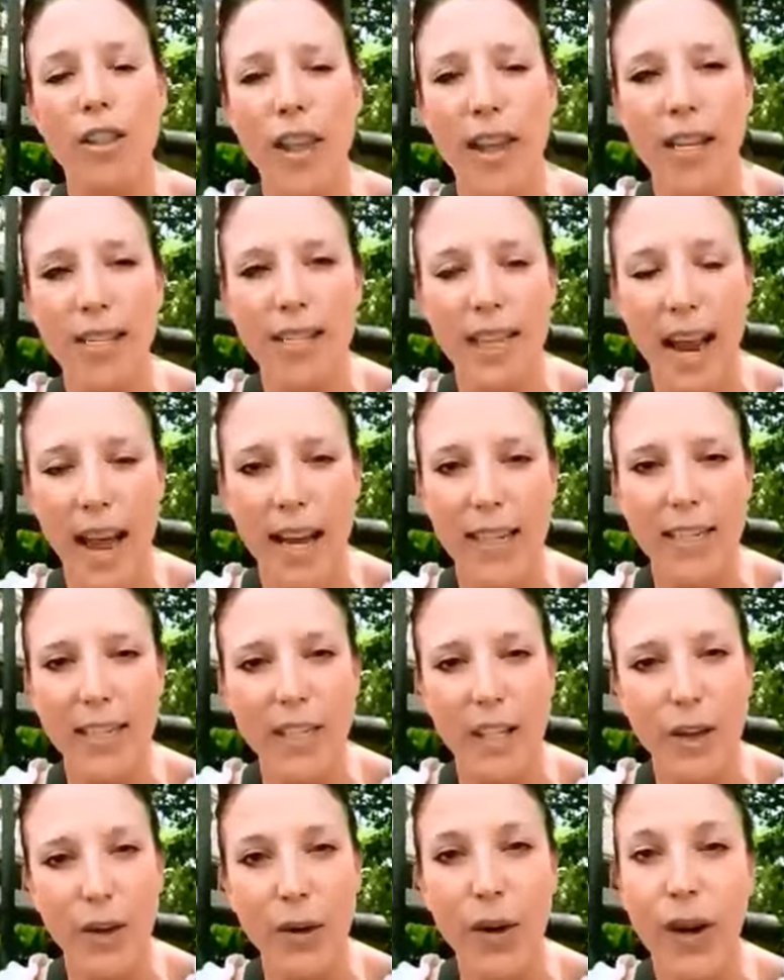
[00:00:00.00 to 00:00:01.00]
things that had to
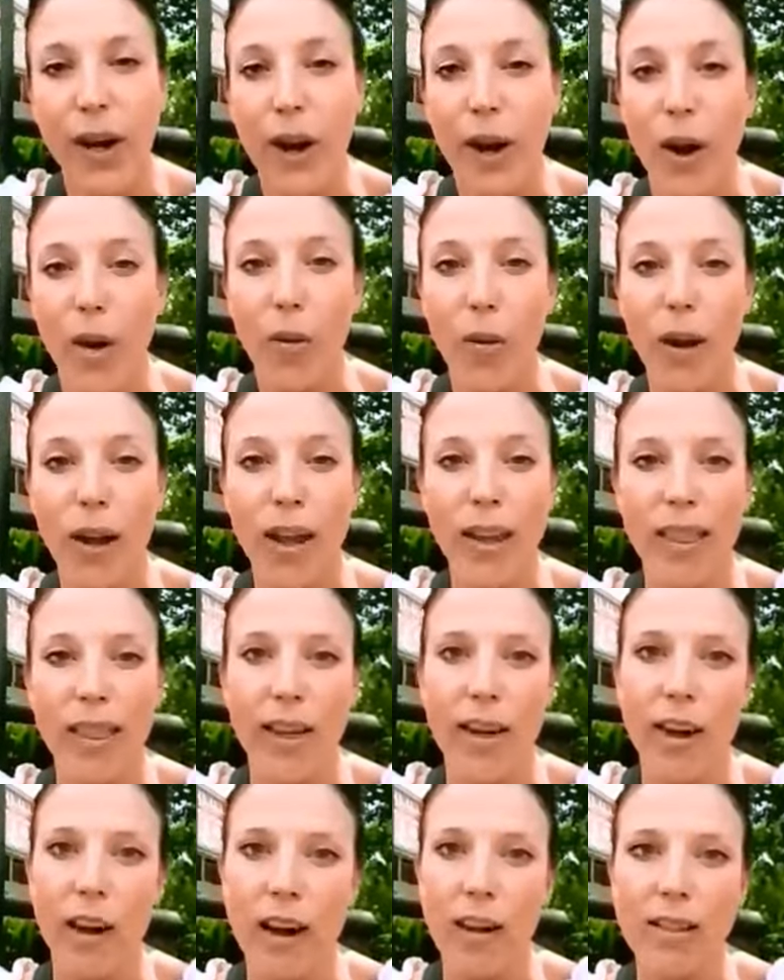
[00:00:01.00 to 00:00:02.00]
do with the
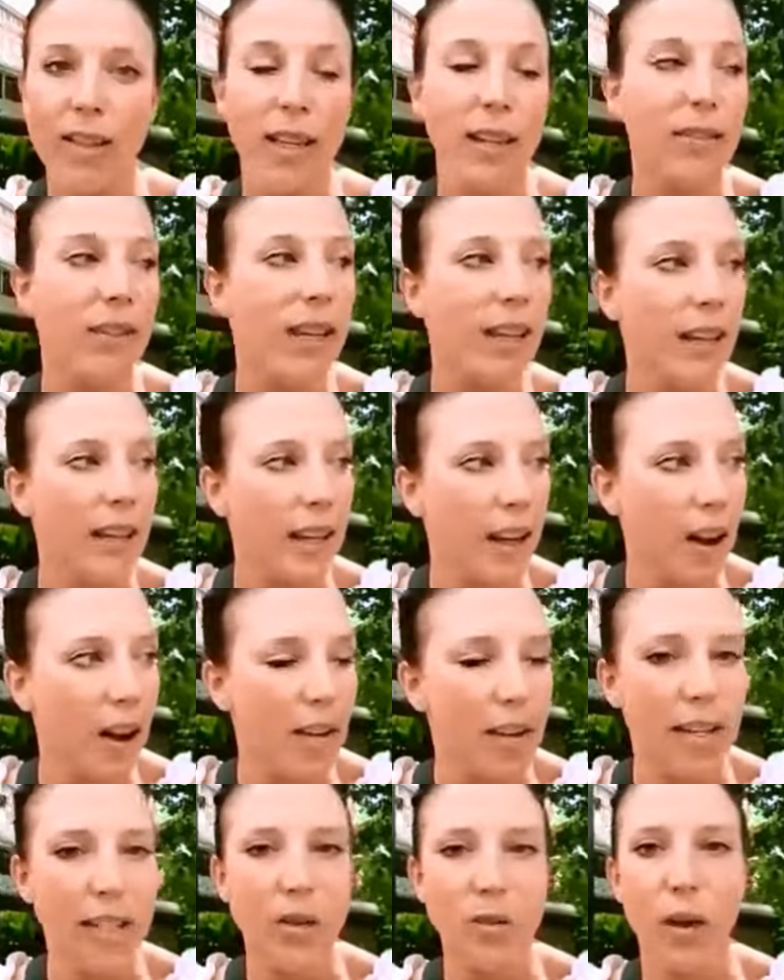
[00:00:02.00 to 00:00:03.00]
cost of killing
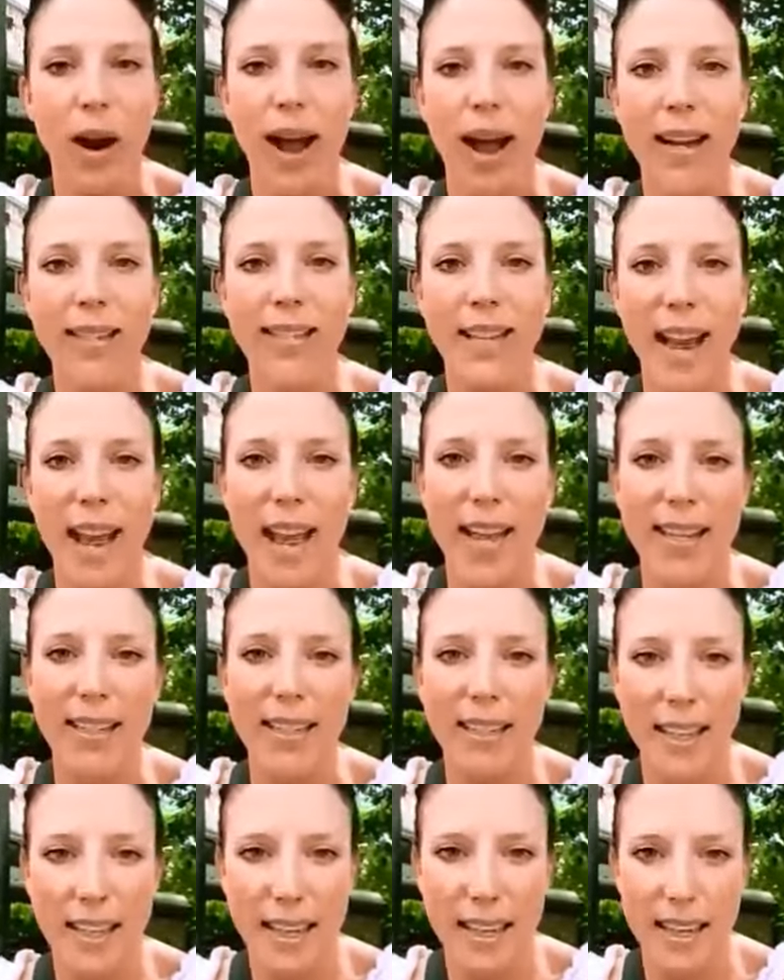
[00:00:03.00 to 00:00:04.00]
all these rats and
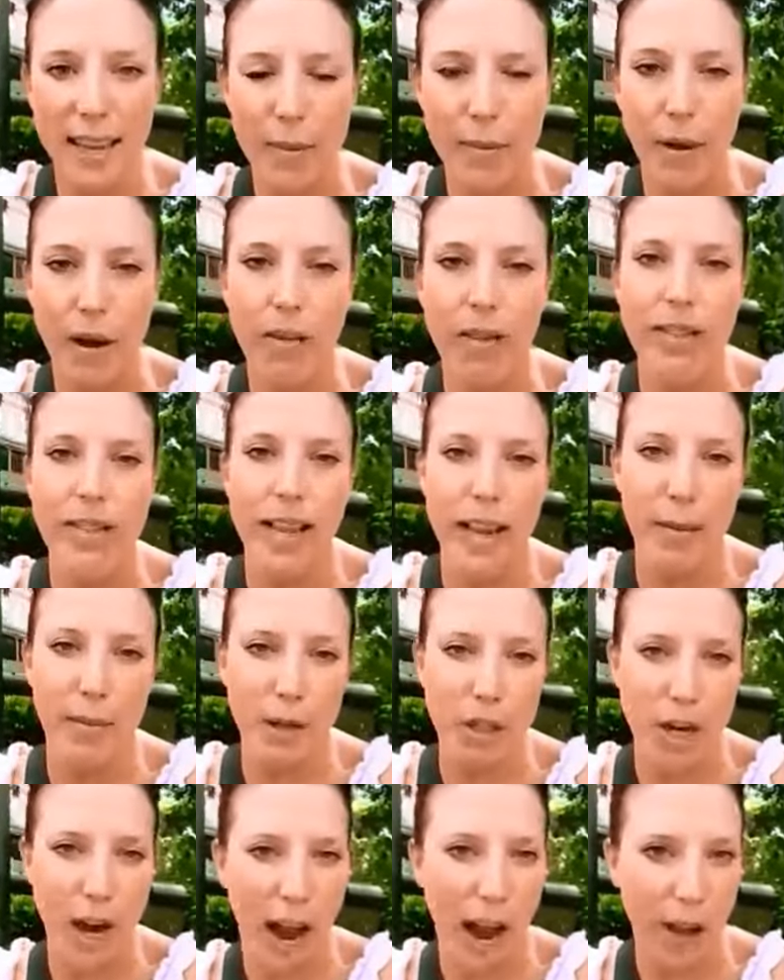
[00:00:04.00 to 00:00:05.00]
cleaning up all the
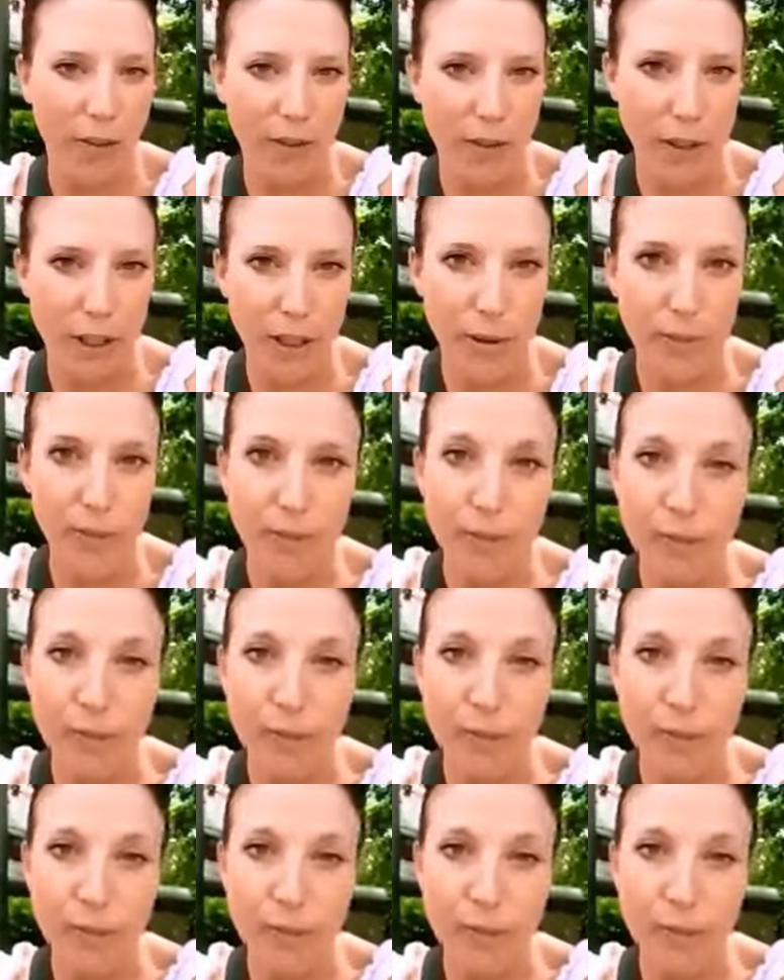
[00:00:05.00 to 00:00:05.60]
damage after.